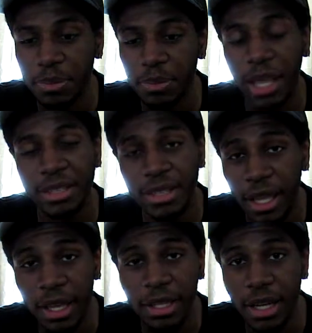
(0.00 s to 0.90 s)
That's the
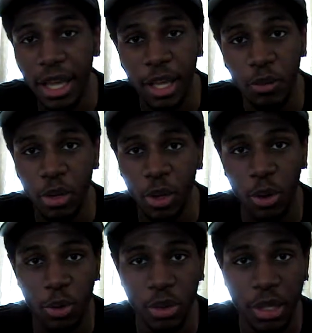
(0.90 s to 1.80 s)
hidden hand with the
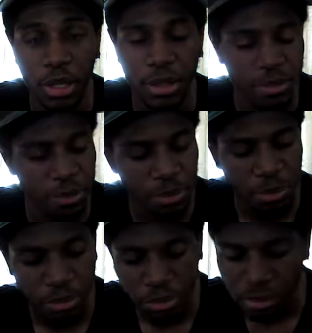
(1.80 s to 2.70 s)
whole thing.
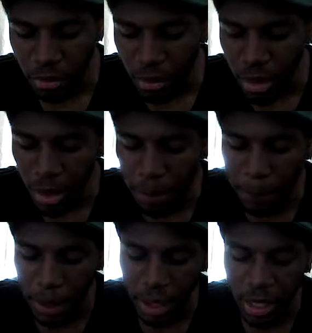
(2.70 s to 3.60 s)

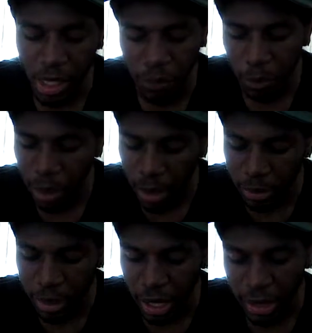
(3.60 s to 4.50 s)
But enough
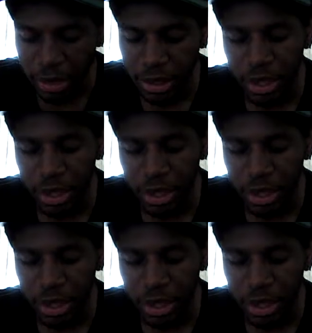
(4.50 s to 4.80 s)
about that.